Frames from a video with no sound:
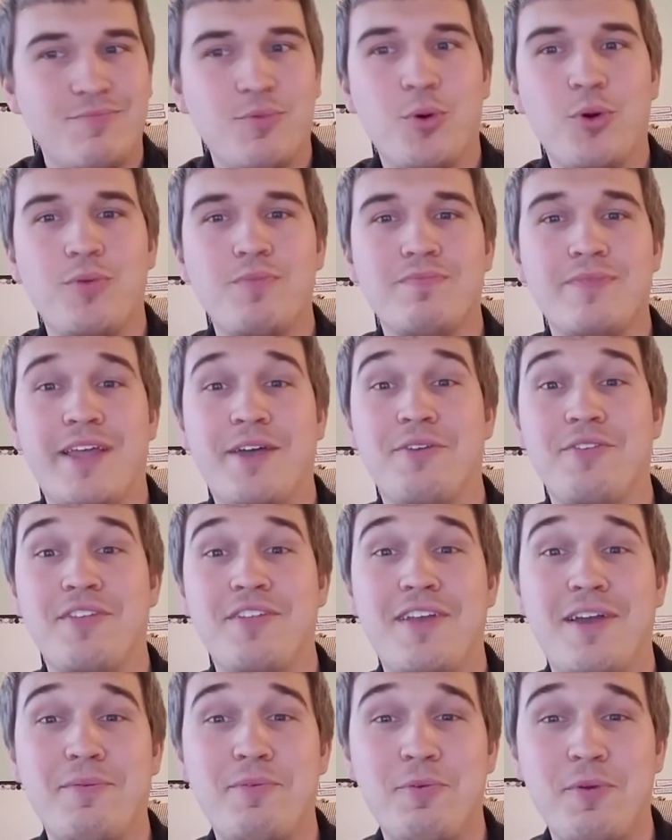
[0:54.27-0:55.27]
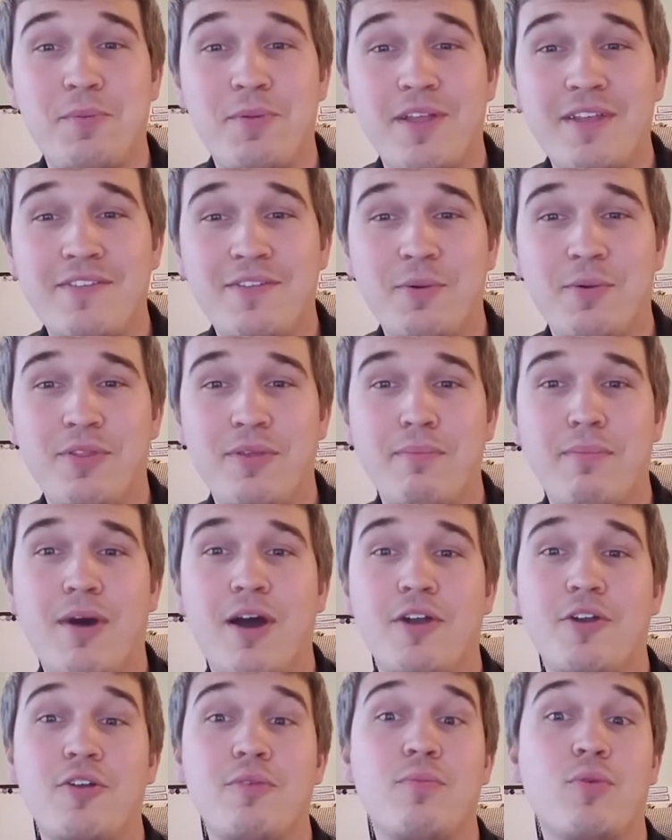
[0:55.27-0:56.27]
Well, now's the time to replace it with a
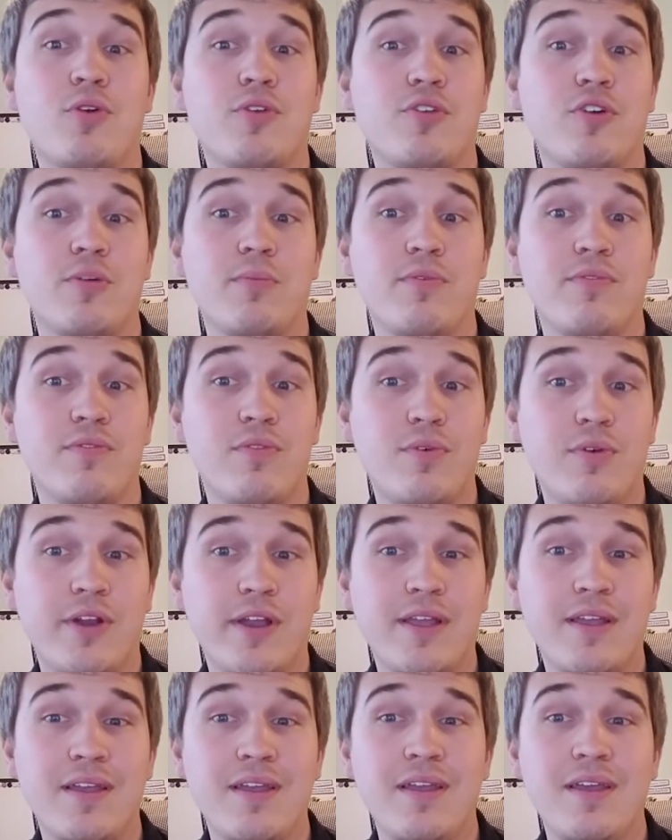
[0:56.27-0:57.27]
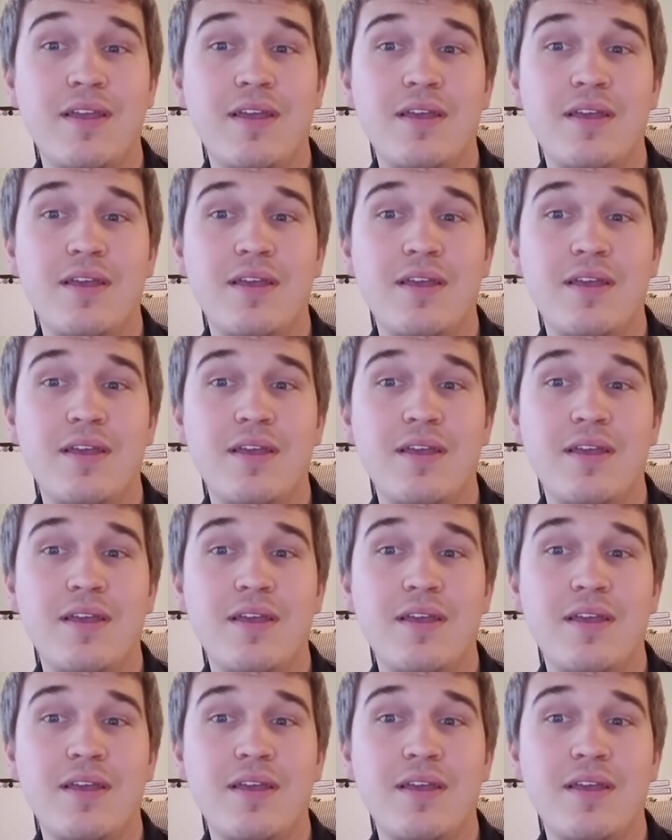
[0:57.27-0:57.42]
modern, more durable flooring.